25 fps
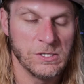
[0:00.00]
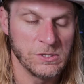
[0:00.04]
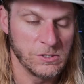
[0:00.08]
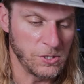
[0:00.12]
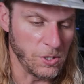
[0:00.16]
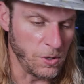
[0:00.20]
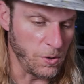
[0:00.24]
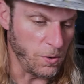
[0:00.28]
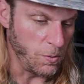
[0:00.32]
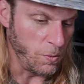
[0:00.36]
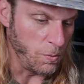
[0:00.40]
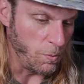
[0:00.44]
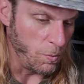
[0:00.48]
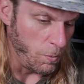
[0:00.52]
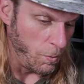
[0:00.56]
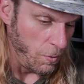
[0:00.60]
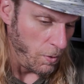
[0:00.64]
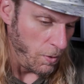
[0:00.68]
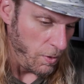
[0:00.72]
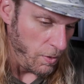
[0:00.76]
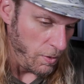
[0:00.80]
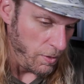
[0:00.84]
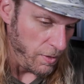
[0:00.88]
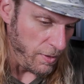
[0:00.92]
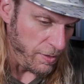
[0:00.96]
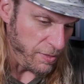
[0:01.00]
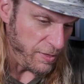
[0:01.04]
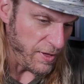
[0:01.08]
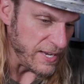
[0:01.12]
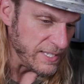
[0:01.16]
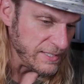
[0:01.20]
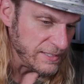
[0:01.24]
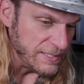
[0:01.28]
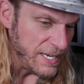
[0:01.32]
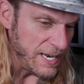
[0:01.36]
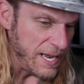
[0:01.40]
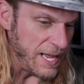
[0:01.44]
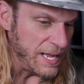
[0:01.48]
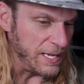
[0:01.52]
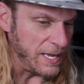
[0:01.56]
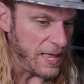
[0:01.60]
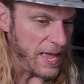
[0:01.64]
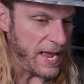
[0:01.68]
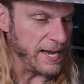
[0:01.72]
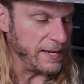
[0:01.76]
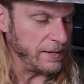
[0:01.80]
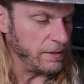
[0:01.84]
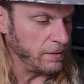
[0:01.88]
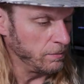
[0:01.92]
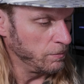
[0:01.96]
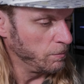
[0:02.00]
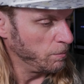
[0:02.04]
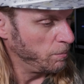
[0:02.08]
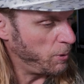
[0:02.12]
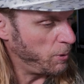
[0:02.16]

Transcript: So the things that I like,